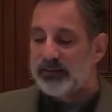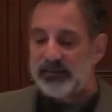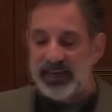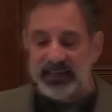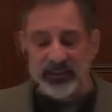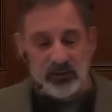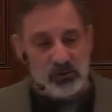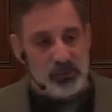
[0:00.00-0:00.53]

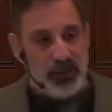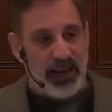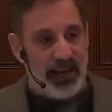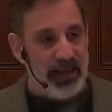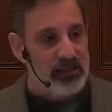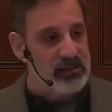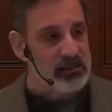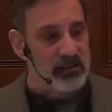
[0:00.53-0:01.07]
Day goes
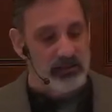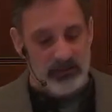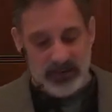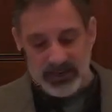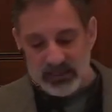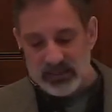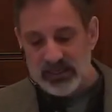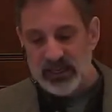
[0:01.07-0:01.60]
past,
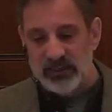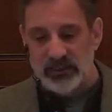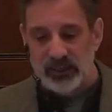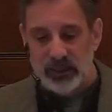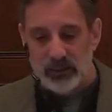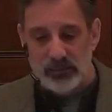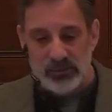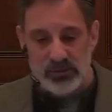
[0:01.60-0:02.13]
next day
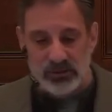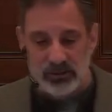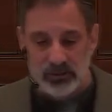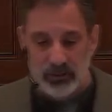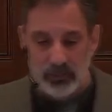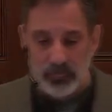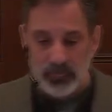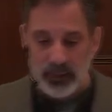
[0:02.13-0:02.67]
comes,
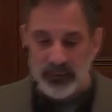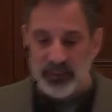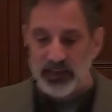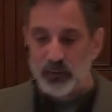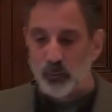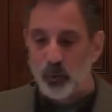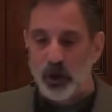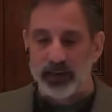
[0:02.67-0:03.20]
they
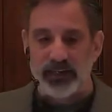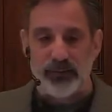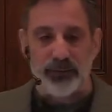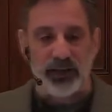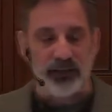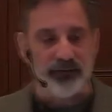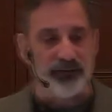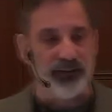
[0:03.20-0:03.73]
come walking
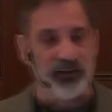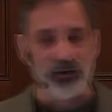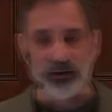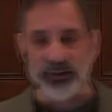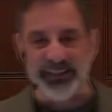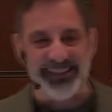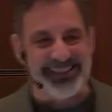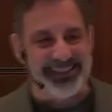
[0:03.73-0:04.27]
by the fig
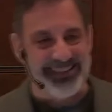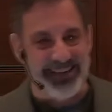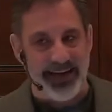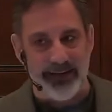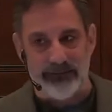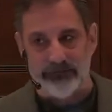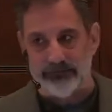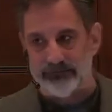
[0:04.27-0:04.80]
tree and it's dead.